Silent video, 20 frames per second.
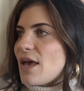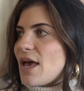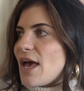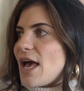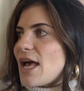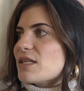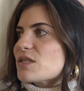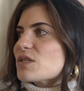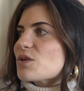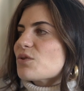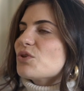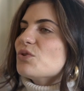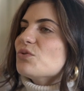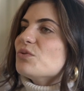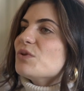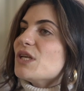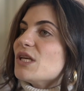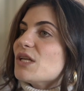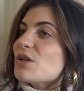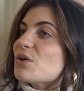And so you
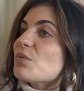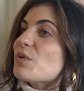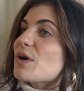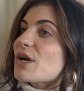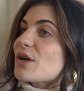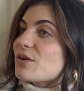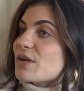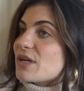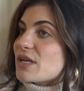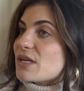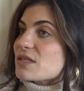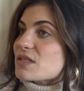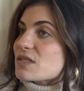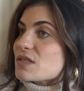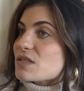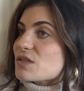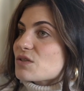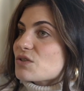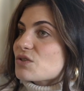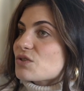need
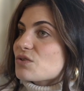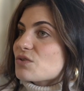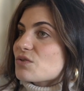awareness